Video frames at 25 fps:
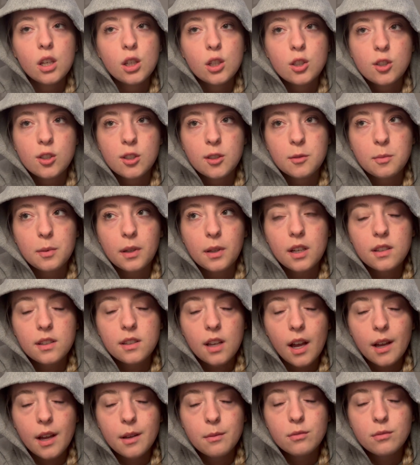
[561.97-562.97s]
just because
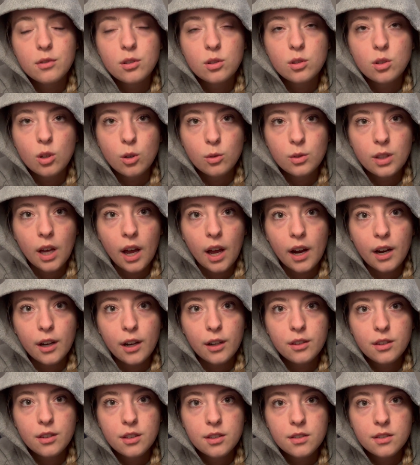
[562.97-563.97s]
I am so
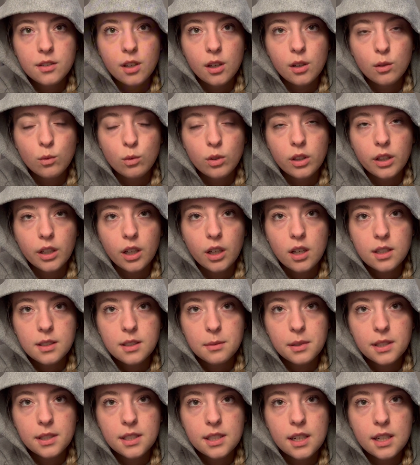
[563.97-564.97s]
tired. The sun really got
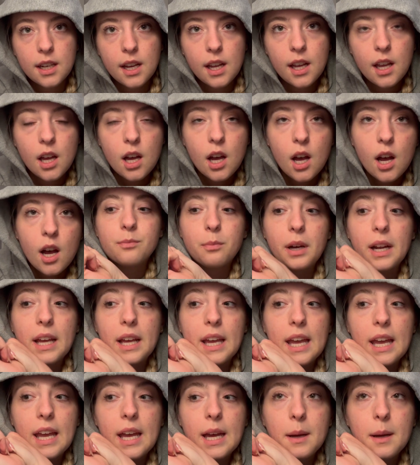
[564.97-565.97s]
to me today. But I
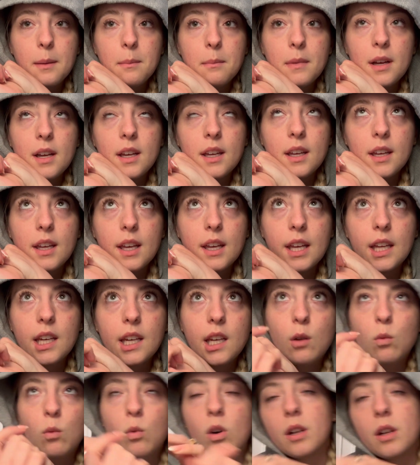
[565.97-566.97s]
am
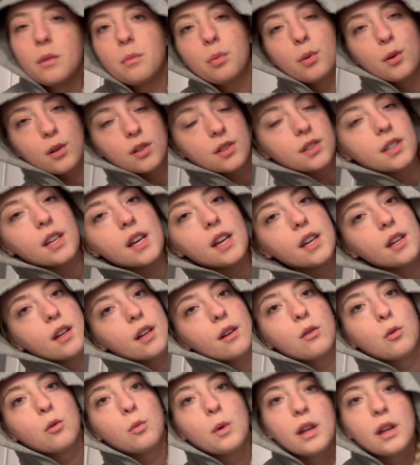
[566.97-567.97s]
81%
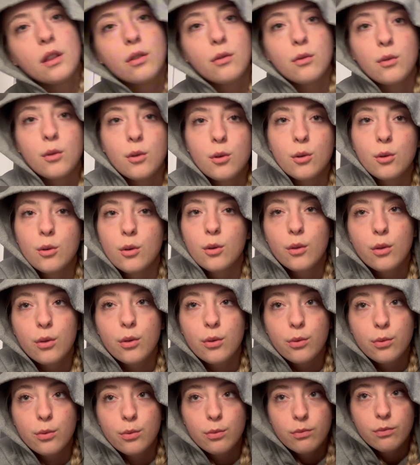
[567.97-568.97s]
of the way through
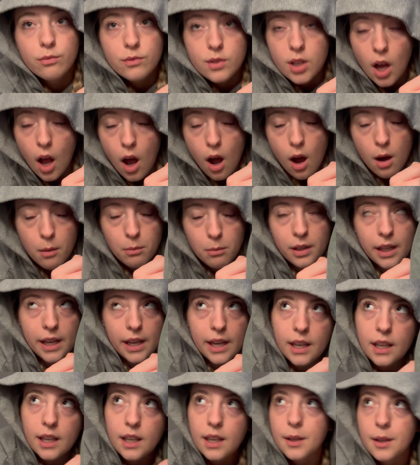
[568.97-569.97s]
Tom
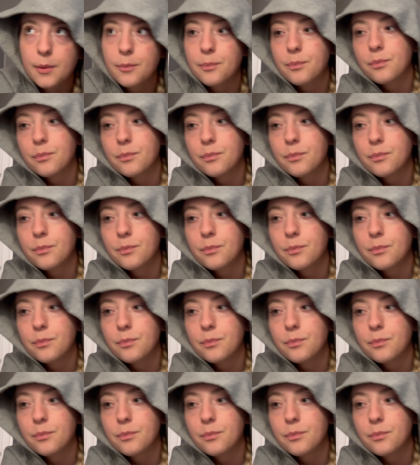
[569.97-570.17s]
Lake,